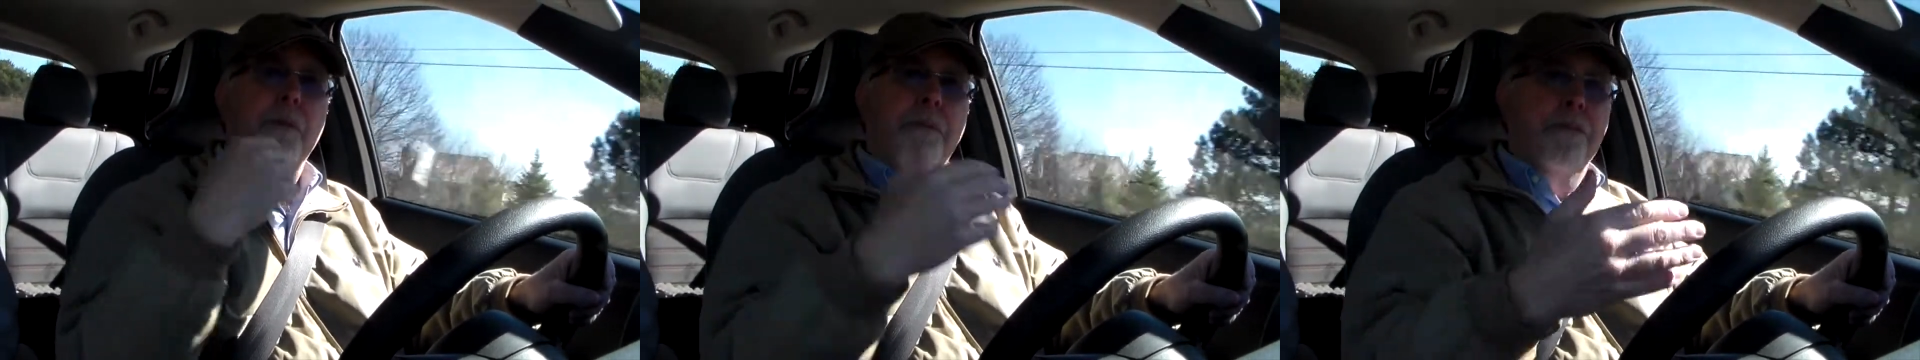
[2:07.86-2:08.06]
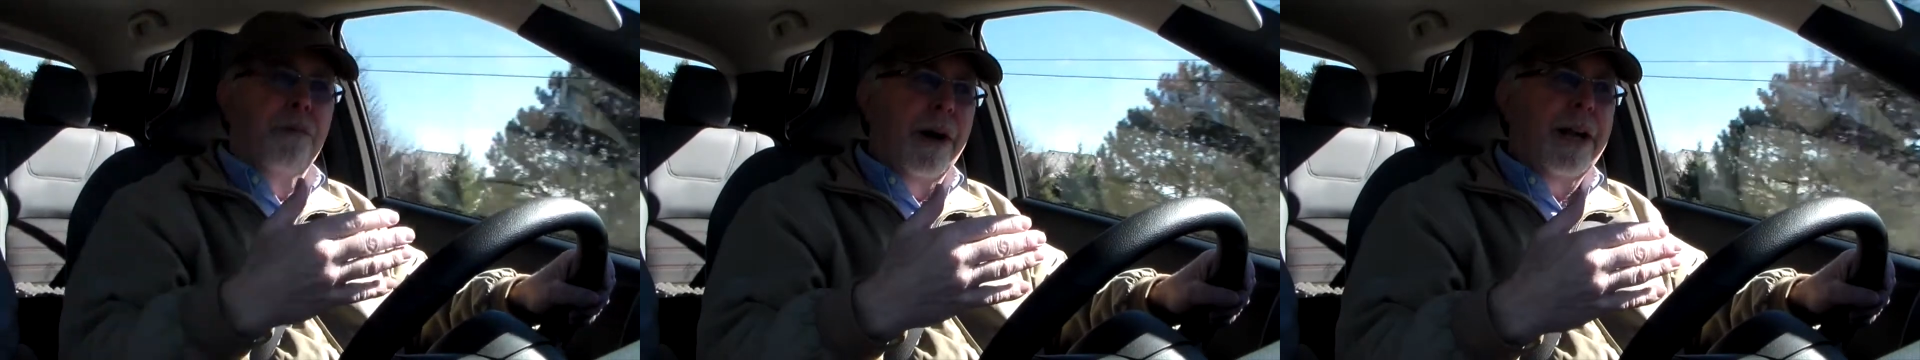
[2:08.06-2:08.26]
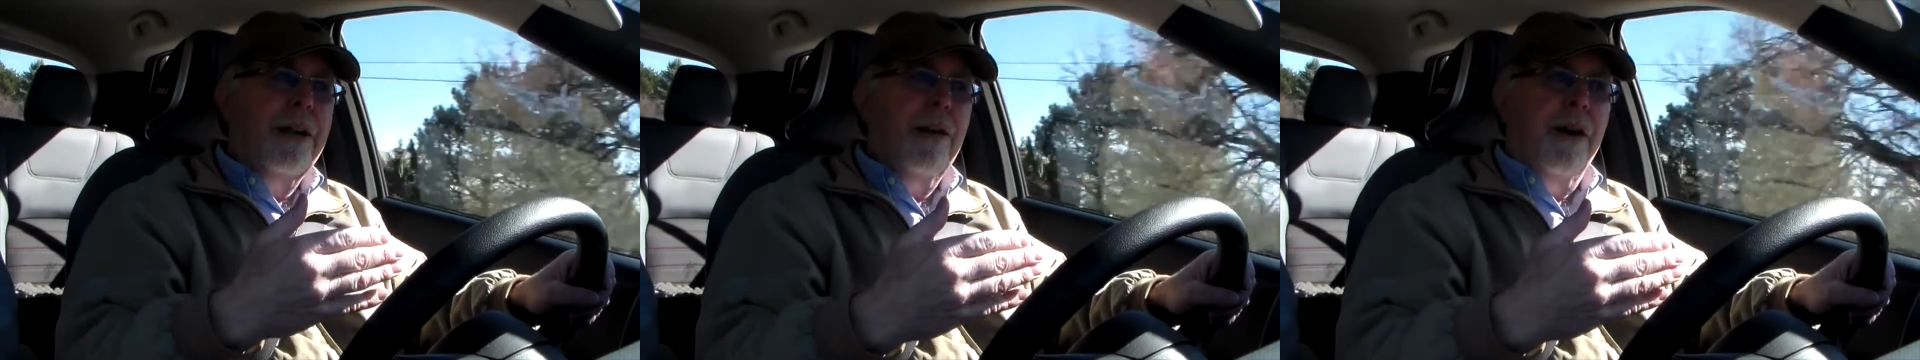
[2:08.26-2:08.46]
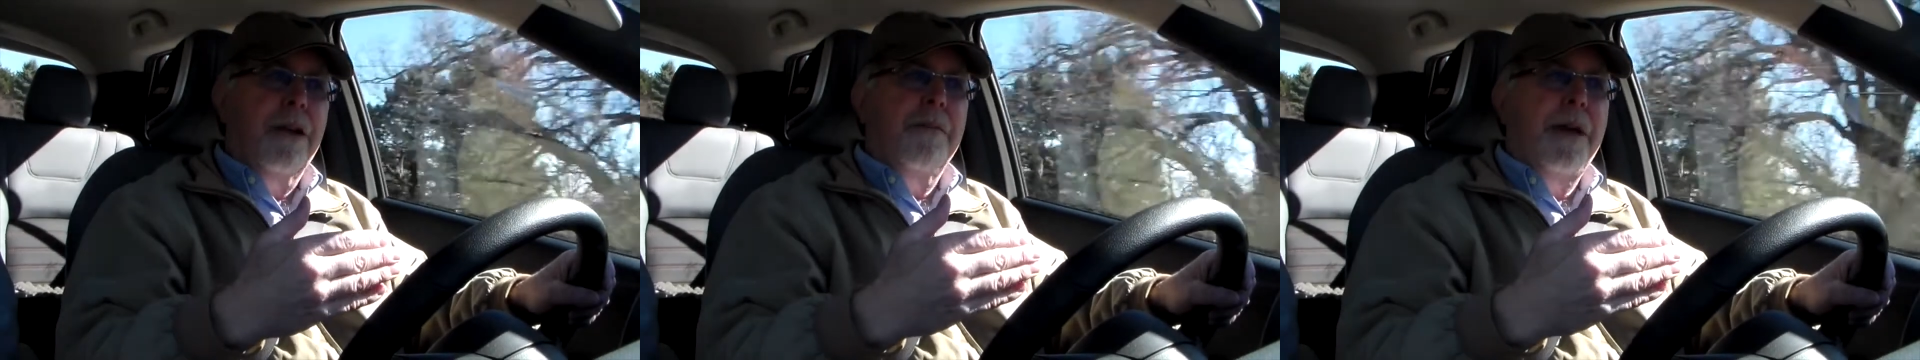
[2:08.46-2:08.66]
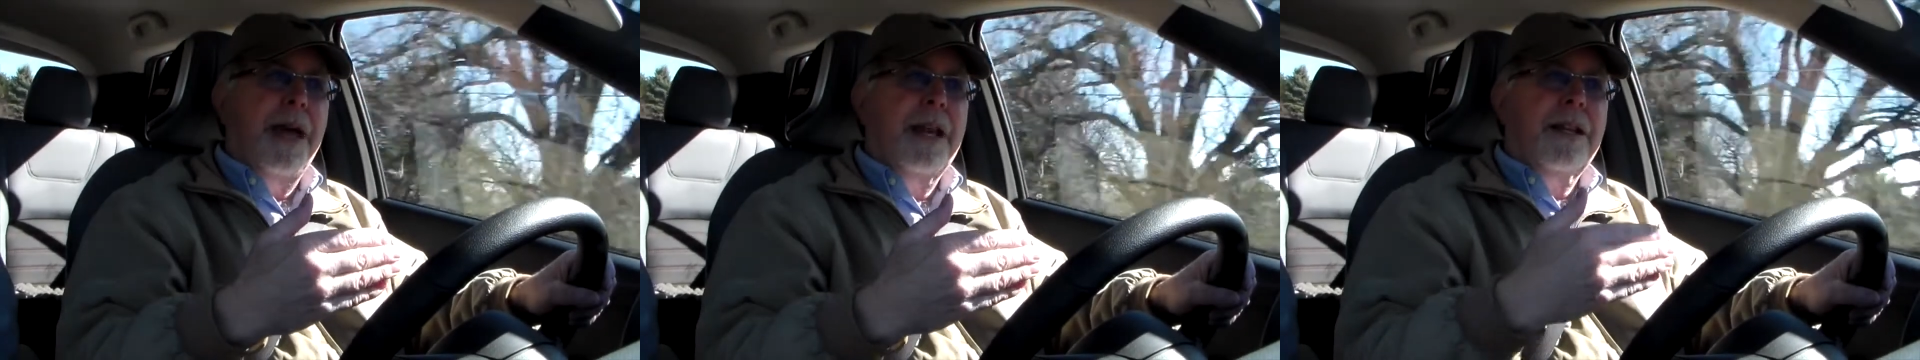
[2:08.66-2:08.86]
will brake
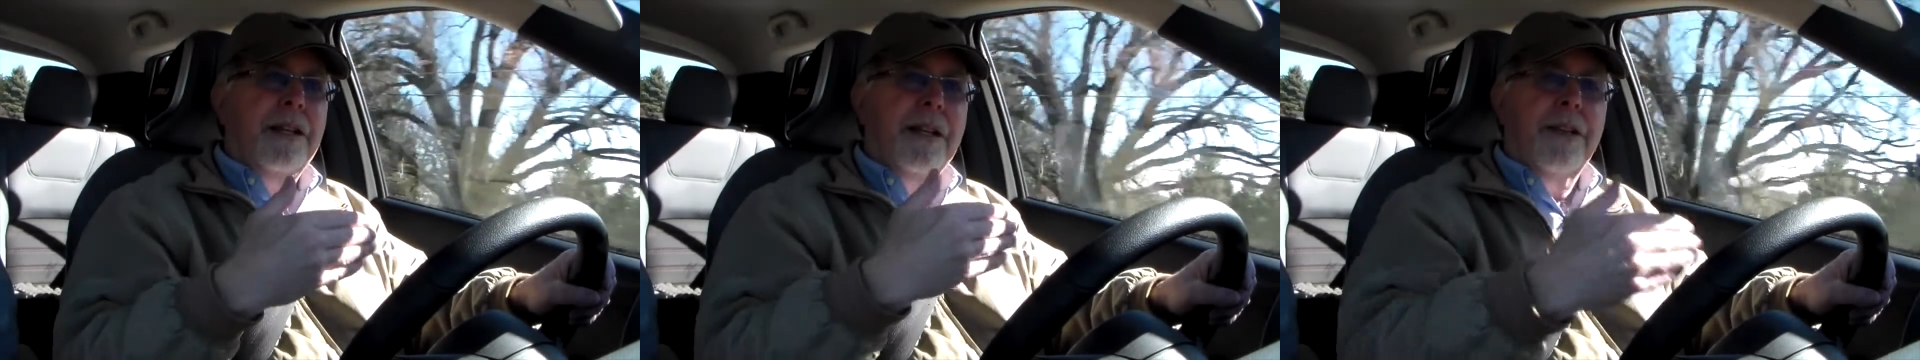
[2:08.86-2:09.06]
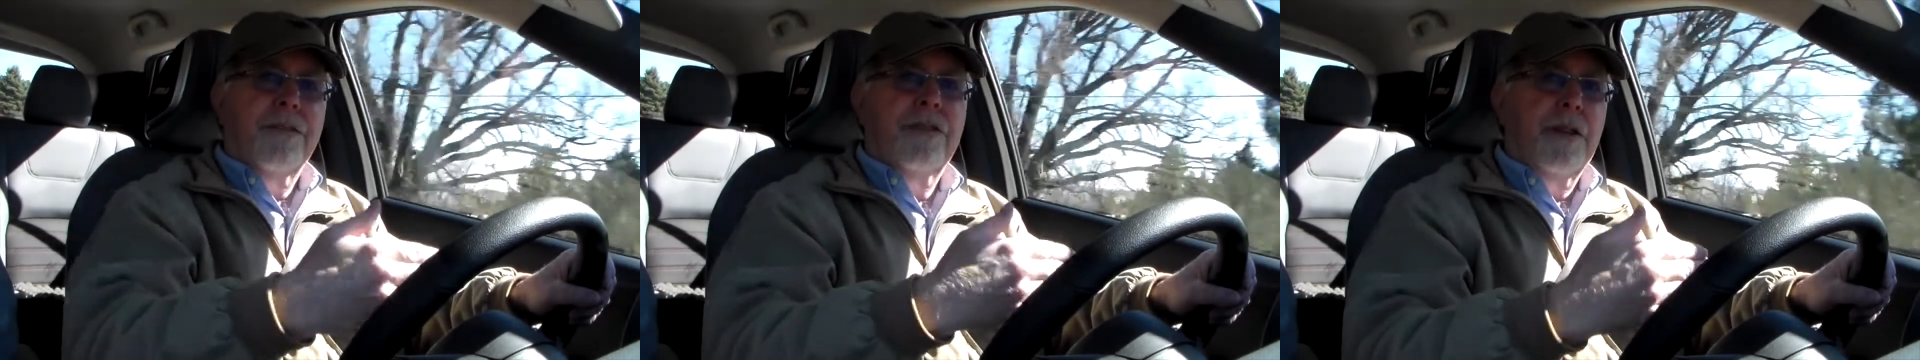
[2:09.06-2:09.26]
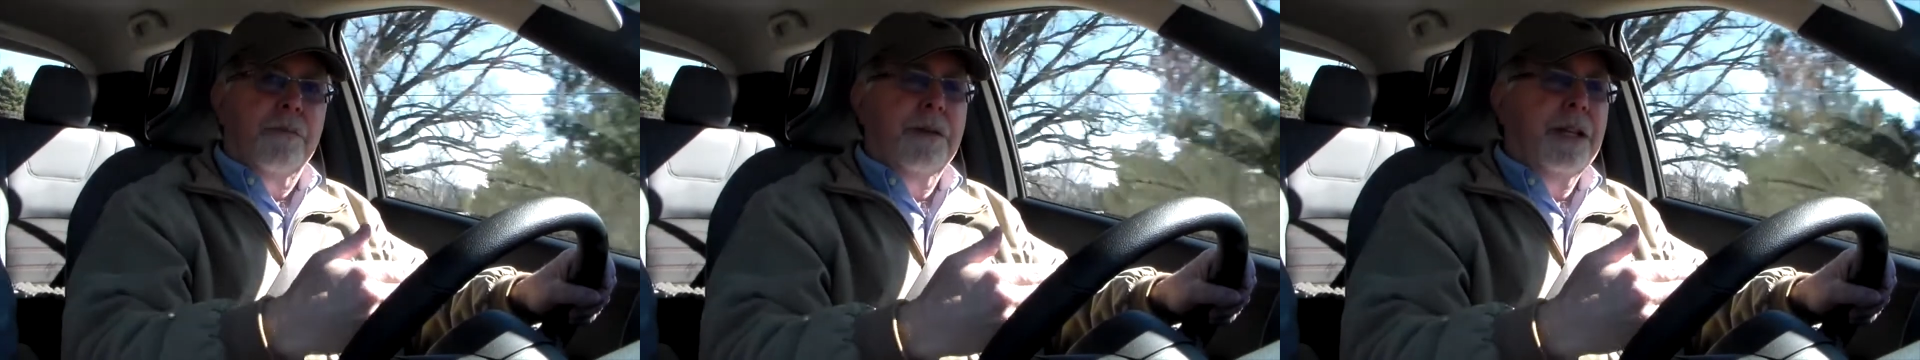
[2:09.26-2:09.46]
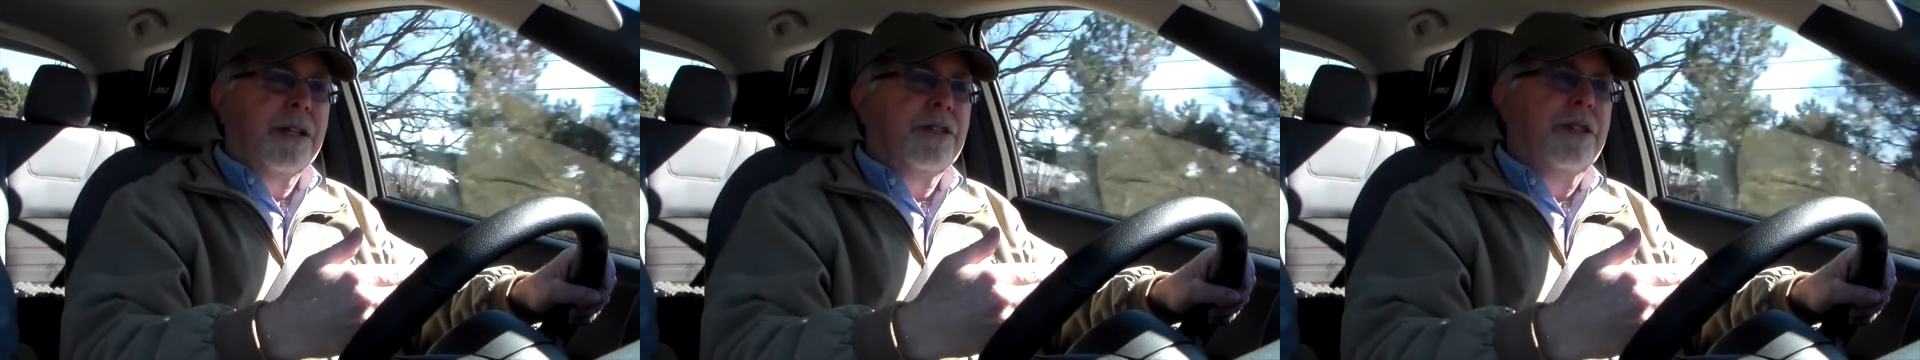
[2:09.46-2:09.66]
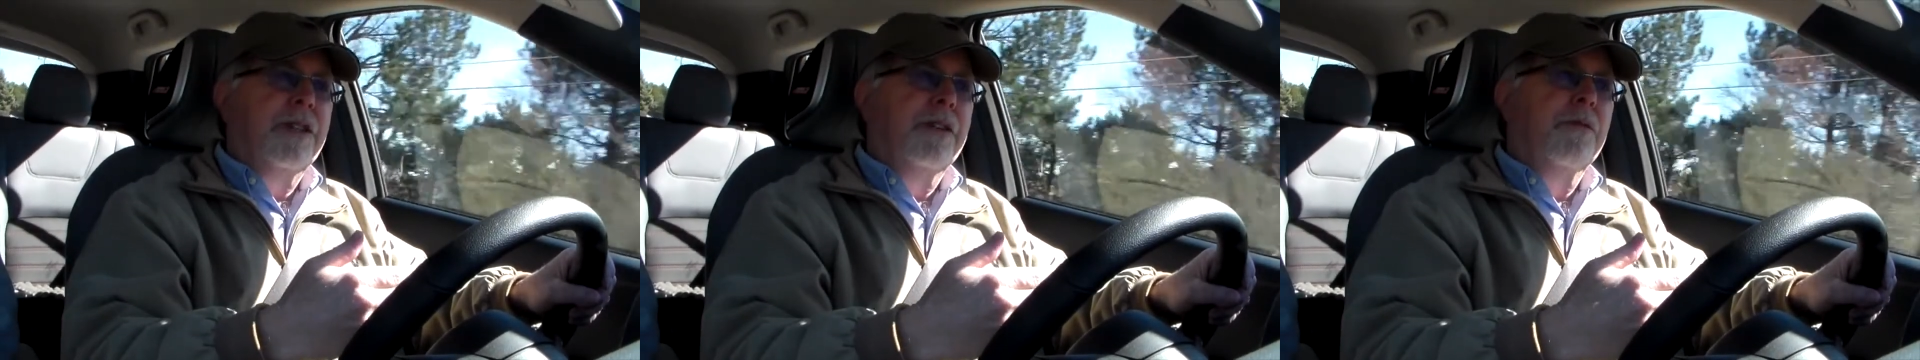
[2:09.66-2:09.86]
automatically if something
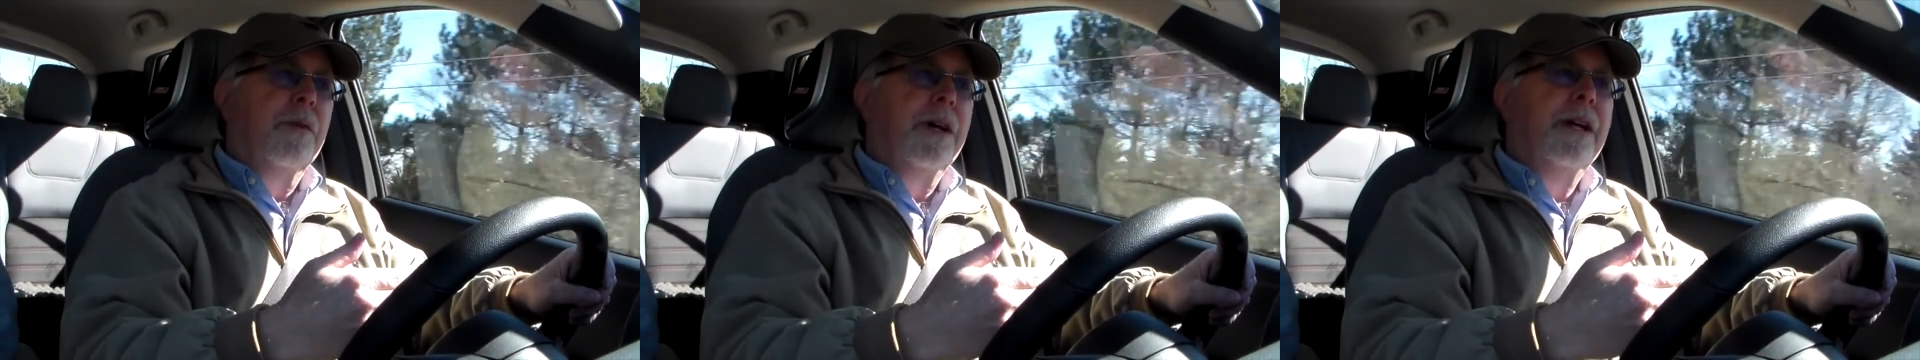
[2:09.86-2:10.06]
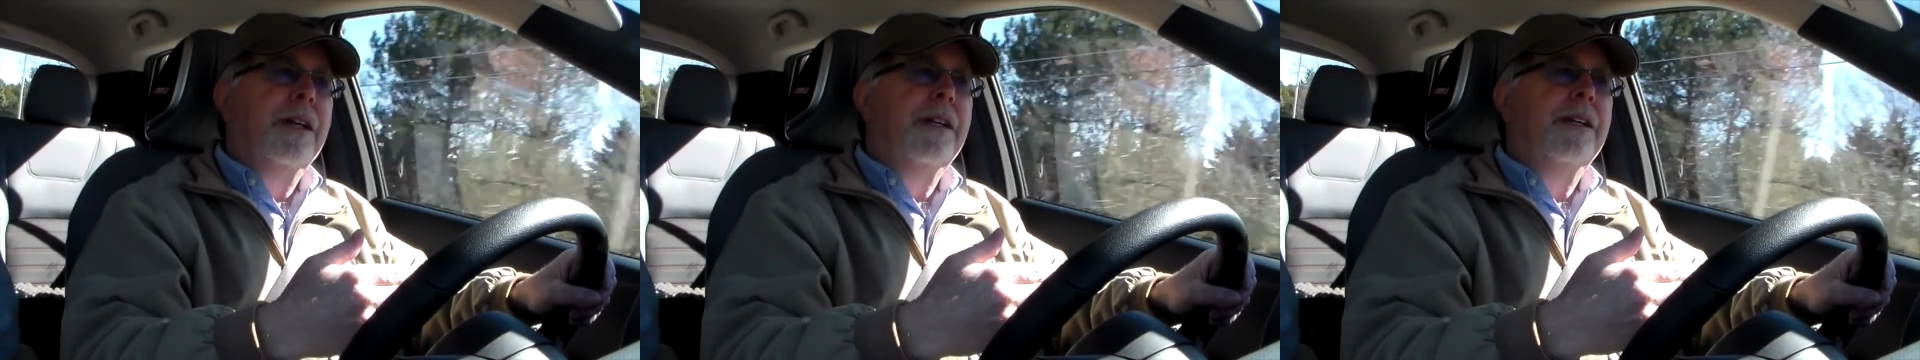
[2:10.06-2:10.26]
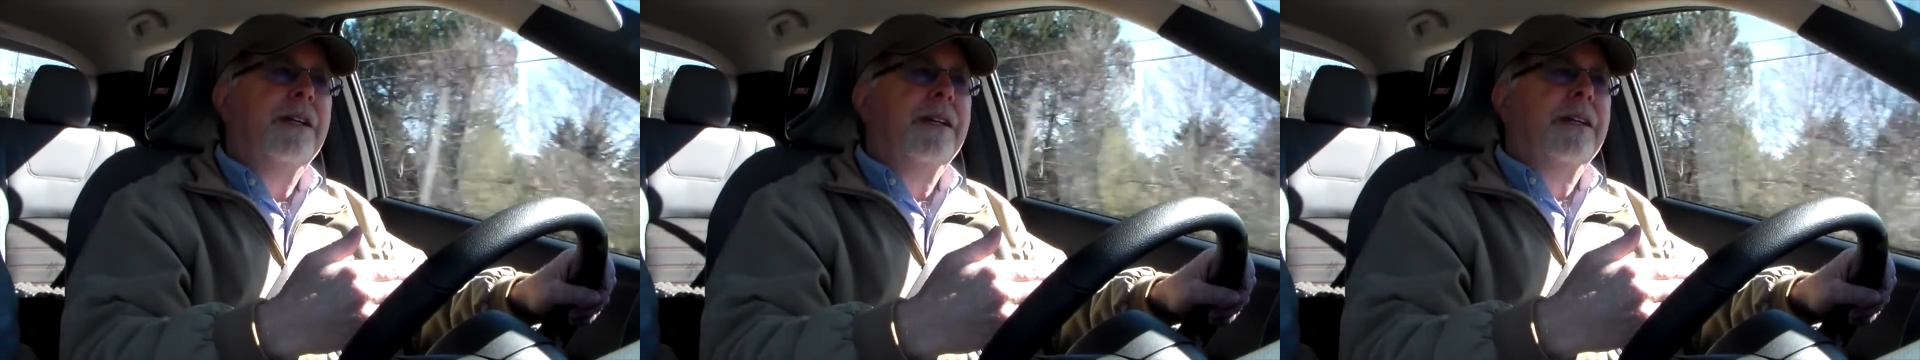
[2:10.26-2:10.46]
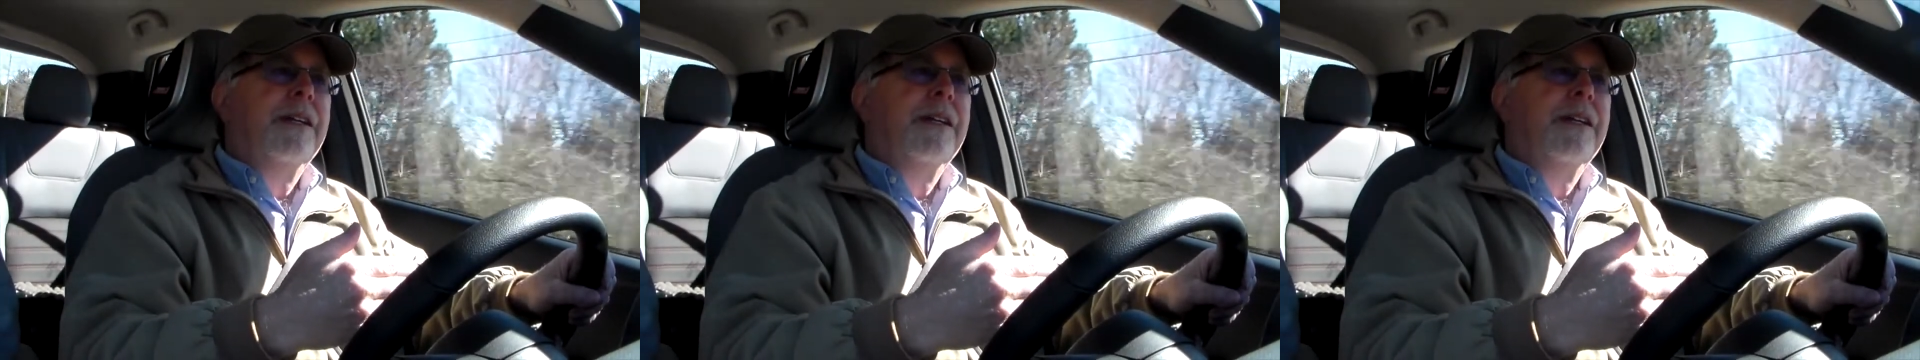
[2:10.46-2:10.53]
is in the way.